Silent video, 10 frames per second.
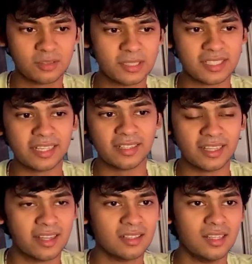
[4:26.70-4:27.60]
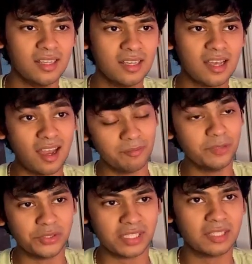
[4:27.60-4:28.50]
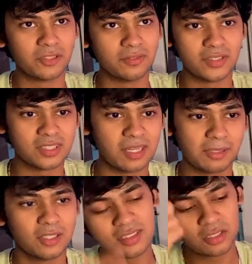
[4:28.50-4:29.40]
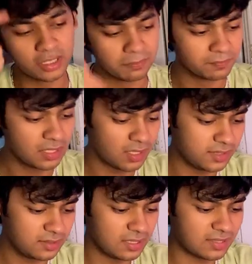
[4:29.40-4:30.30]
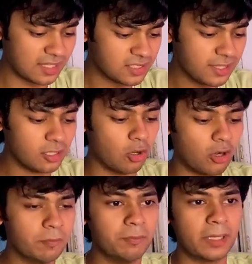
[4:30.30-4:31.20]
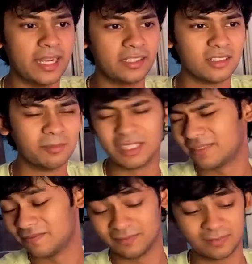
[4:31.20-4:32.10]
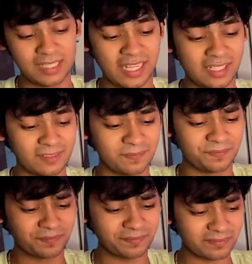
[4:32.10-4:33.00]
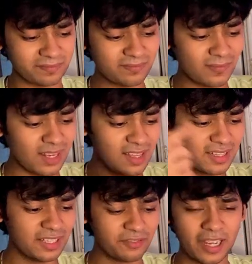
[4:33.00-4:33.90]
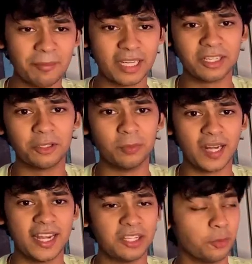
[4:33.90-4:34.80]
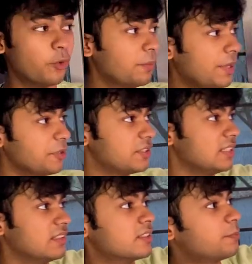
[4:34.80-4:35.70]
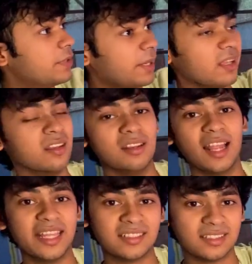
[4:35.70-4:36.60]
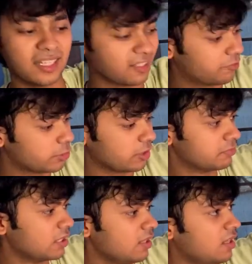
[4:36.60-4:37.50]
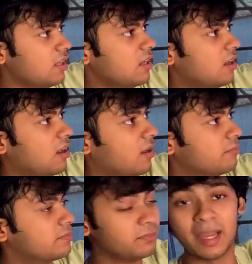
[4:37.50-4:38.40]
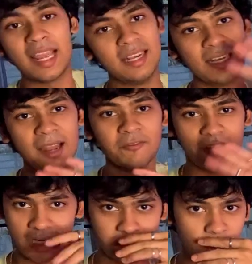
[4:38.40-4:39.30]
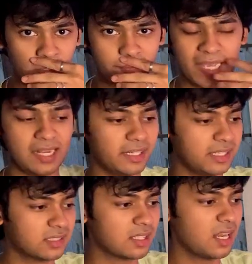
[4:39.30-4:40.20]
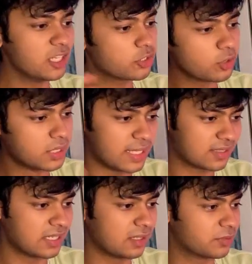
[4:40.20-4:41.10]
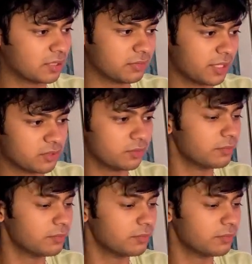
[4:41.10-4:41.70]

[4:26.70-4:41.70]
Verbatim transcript: just been sitting there. I'm using it for the first time now. It's good. It's actually a lot brighter, but like if I make it too bright, you won't be able to see these pretty lights that I've put up. Um, my I'm very proud of my LEDs. I'll show a test setup sometime soon.